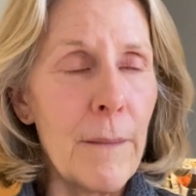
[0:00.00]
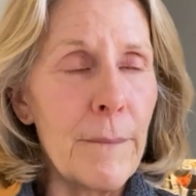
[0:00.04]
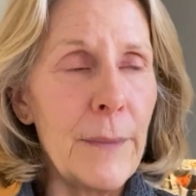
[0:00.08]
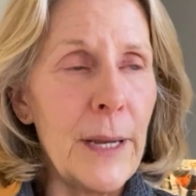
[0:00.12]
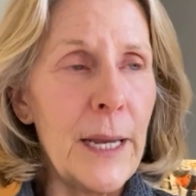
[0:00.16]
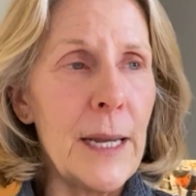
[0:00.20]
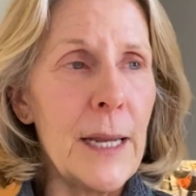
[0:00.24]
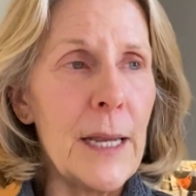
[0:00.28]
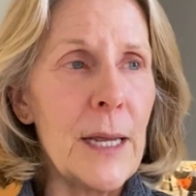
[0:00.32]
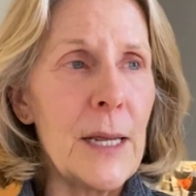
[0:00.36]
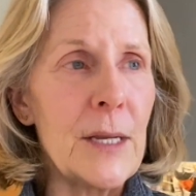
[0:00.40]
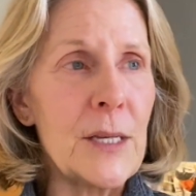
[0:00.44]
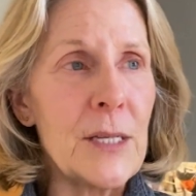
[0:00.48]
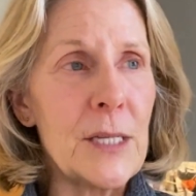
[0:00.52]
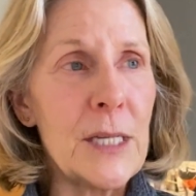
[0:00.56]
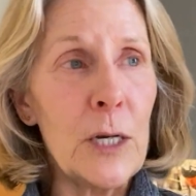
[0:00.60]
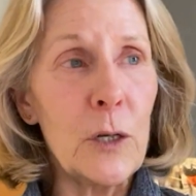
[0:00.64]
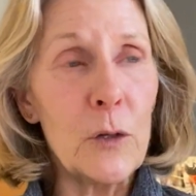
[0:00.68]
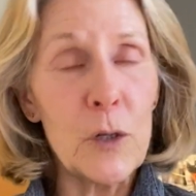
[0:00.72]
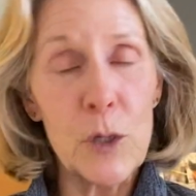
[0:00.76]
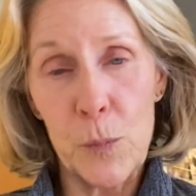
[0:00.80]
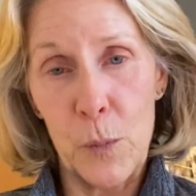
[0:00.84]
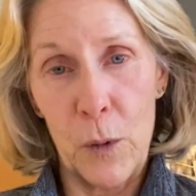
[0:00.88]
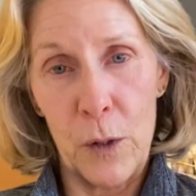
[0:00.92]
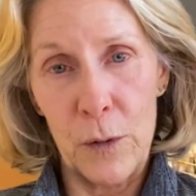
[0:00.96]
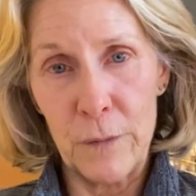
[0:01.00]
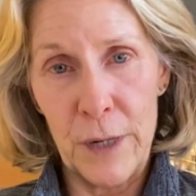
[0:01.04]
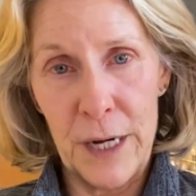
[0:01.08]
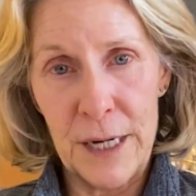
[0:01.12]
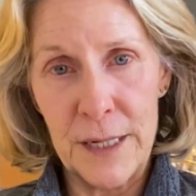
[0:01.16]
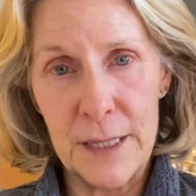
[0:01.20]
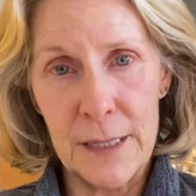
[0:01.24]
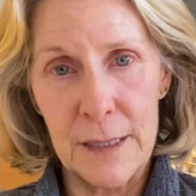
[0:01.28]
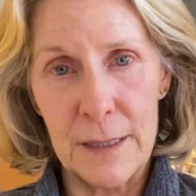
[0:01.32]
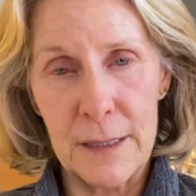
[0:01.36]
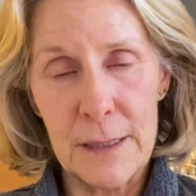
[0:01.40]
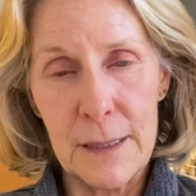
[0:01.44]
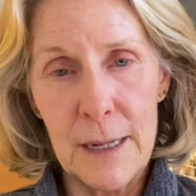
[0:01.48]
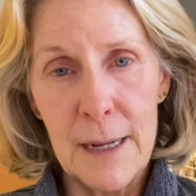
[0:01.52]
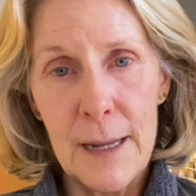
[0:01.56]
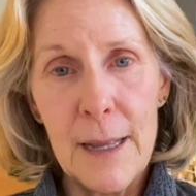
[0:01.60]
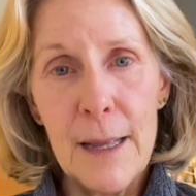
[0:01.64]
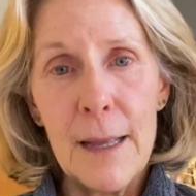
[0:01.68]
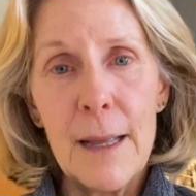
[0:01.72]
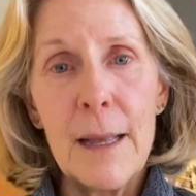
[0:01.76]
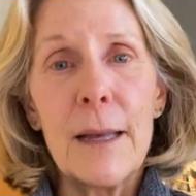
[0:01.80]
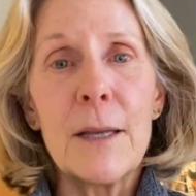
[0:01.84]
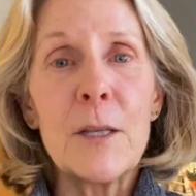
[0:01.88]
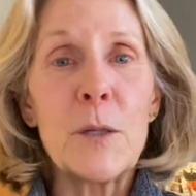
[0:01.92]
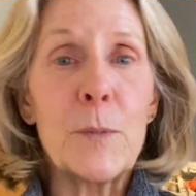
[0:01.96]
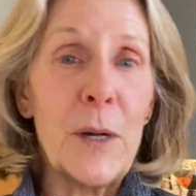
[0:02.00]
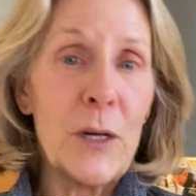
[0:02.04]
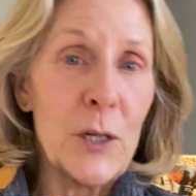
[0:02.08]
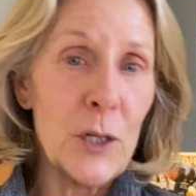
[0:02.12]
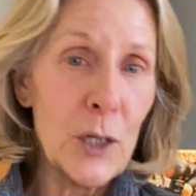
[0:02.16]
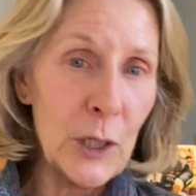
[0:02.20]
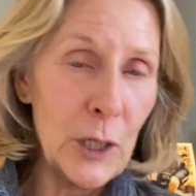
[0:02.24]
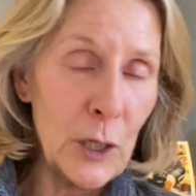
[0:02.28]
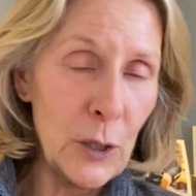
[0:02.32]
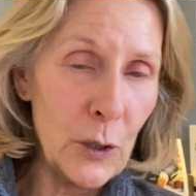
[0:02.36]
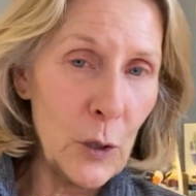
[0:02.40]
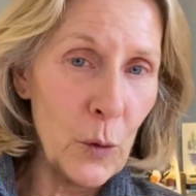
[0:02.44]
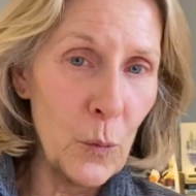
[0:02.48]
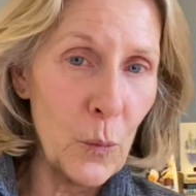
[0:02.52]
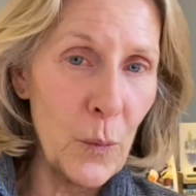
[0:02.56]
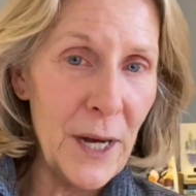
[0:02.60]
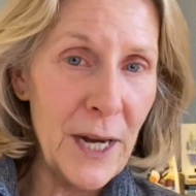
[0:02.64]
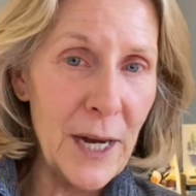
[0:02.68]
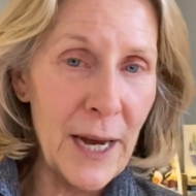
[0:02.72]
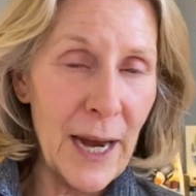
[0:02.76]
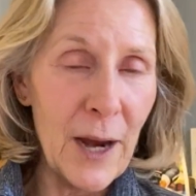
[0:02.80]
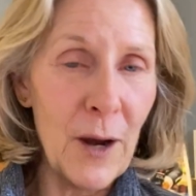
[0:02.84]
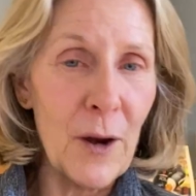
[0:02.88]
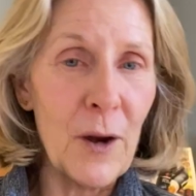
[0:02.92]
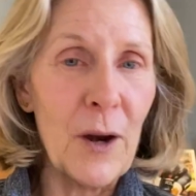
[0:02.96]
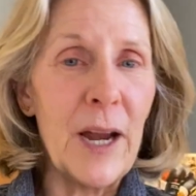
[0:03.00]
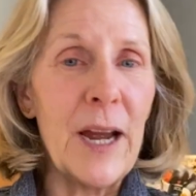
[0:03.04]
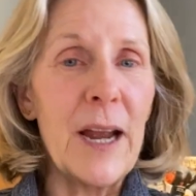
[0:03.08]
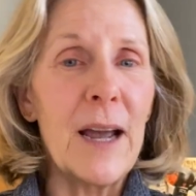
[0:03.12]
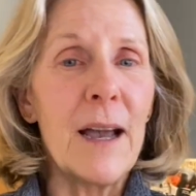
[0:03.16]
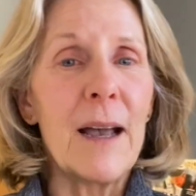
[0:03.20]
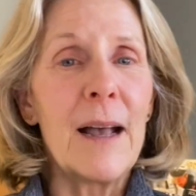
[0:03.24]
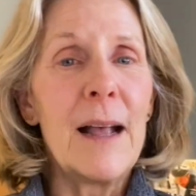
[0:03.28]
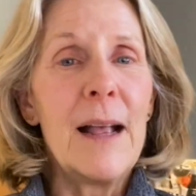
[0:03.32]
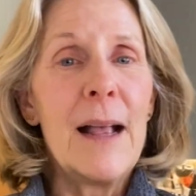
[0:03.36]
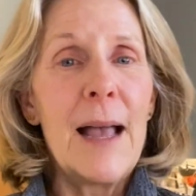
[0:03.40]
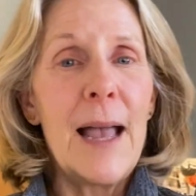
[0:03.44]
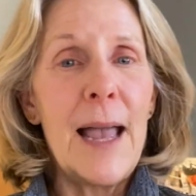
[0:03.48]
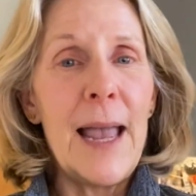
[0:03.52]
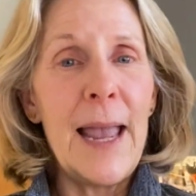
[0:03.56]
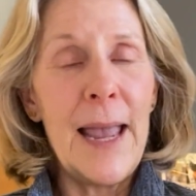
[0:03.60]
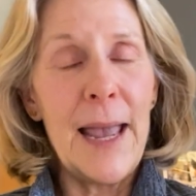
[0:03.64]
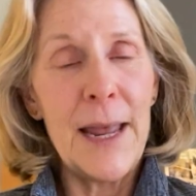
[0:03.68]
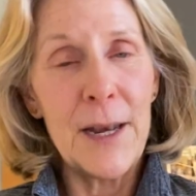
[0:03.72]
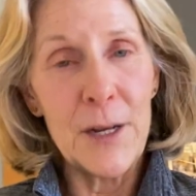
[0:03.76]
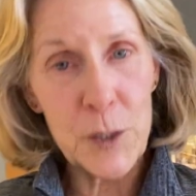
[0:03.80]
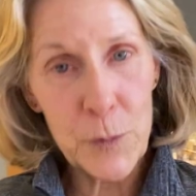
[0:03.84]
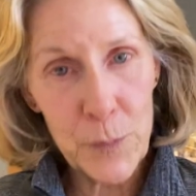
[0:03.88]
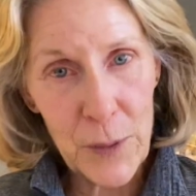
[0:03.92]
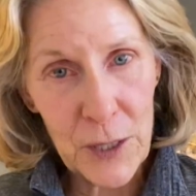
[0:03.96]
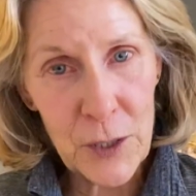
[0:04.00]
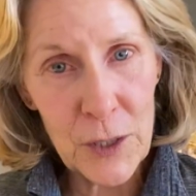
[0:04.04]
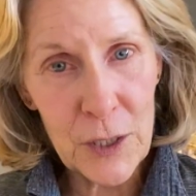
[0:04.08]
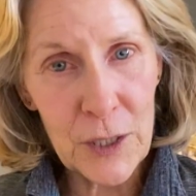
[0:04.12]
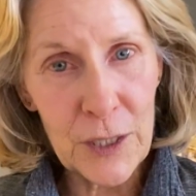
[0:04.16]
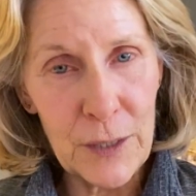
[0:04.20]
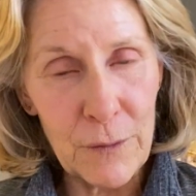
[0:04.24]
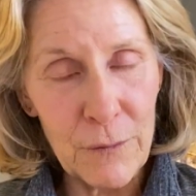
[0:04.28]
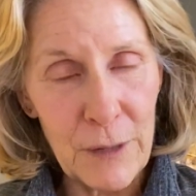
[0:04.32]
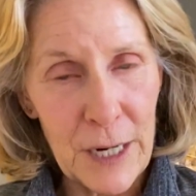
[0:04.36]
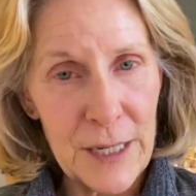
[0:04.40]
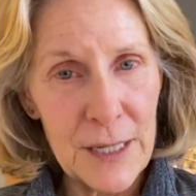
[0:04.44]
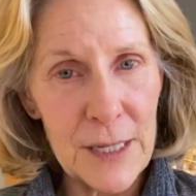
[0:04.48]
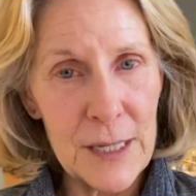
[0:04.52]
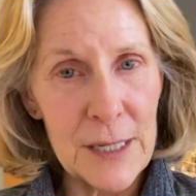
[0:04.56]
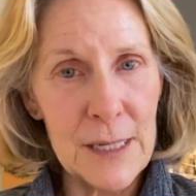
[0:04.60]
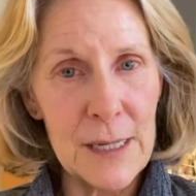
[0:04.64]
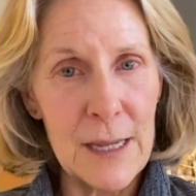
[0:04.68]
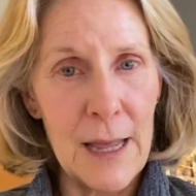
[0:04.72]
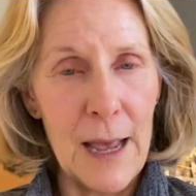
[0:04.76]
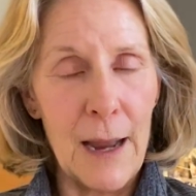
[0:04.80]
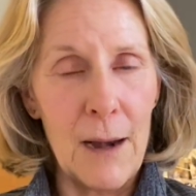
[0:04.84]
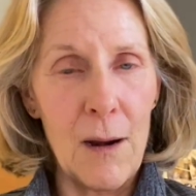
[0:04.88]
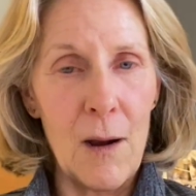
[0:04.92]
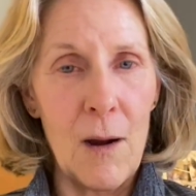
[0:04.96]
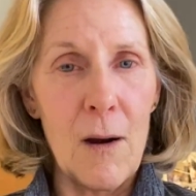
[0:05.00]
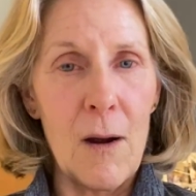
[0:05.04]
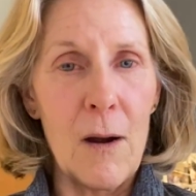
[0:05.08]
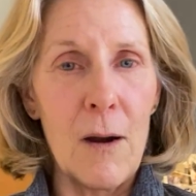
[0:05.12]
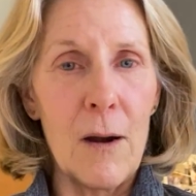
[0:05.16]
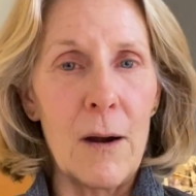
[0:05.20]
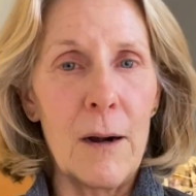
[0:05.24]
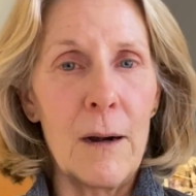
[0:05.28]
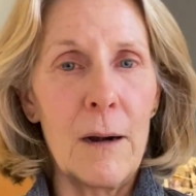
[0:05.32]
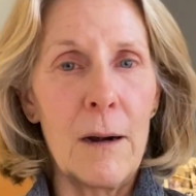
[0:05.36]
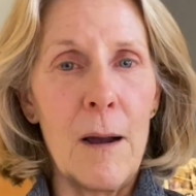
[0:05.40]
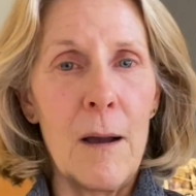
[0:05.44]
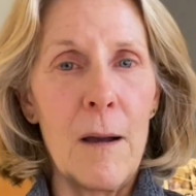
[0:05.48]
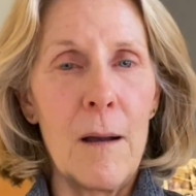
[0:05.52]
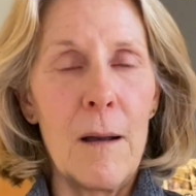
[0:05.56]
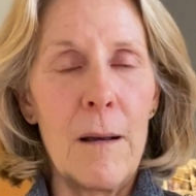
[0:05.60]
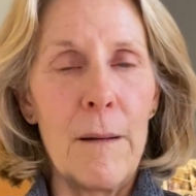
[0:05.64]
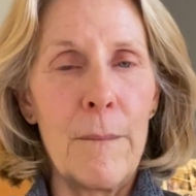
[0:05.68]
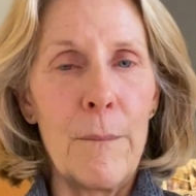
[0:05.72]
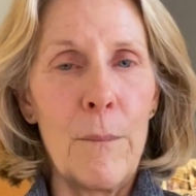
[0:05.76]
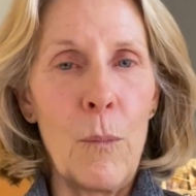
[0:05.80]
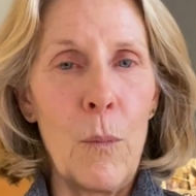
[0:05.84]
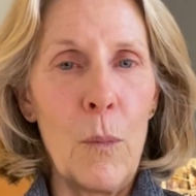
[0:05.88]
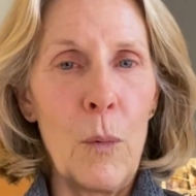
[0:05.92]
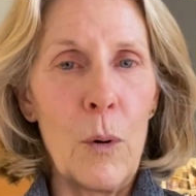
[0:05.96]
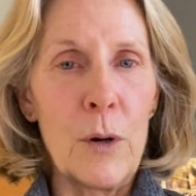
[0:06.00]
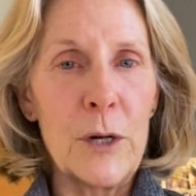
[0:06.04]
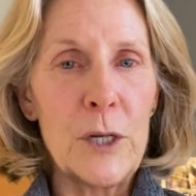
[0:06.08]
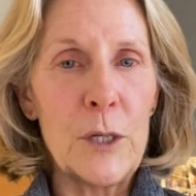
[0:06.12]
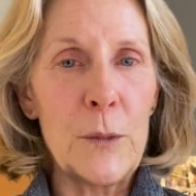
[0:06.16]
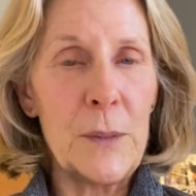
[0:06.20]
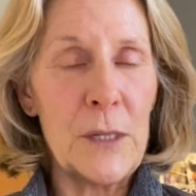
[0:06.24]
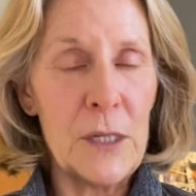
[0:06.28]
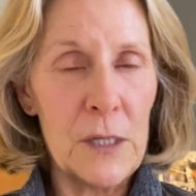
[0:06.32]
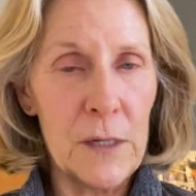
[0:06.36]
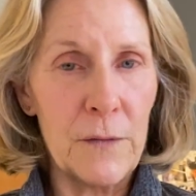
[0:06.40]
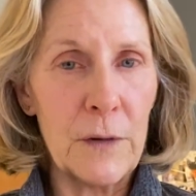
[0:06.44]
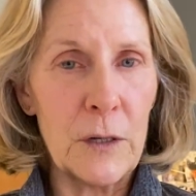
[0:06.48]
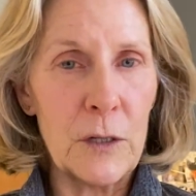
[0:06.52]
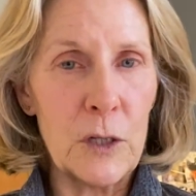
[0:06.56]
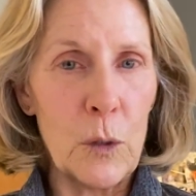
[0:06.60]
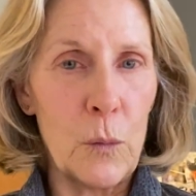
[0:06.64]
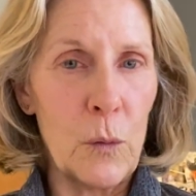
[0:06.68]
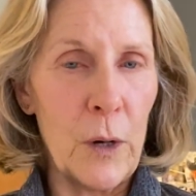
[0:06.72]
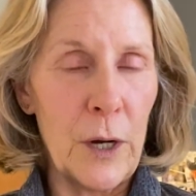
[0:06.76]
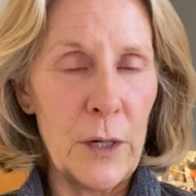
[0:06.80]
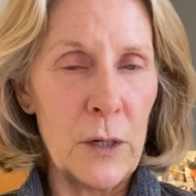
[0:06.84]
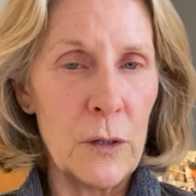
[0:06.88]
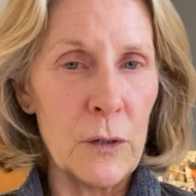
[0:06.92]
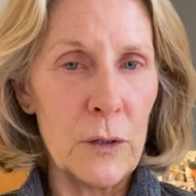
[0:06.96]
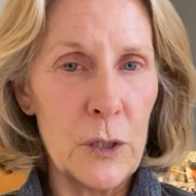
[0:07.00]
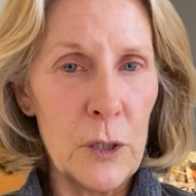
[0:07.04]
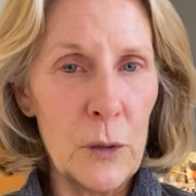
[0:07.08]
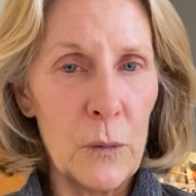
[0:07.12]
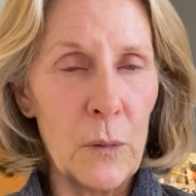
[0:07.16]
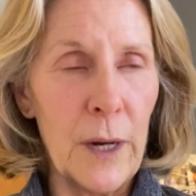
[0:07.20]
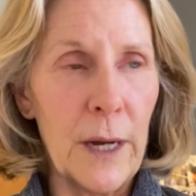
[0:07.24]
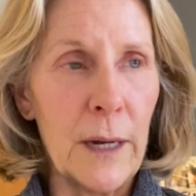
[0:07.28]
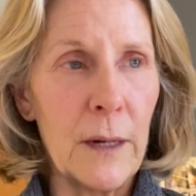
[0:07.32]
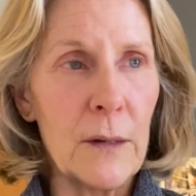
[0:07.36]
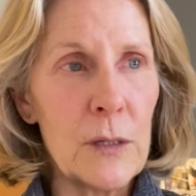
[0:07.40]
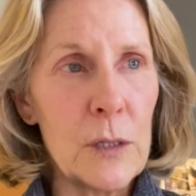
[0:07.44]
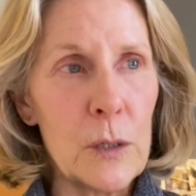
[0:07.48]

is single sport races, especially in your weak area, and especially races that are more specific to what you're doing.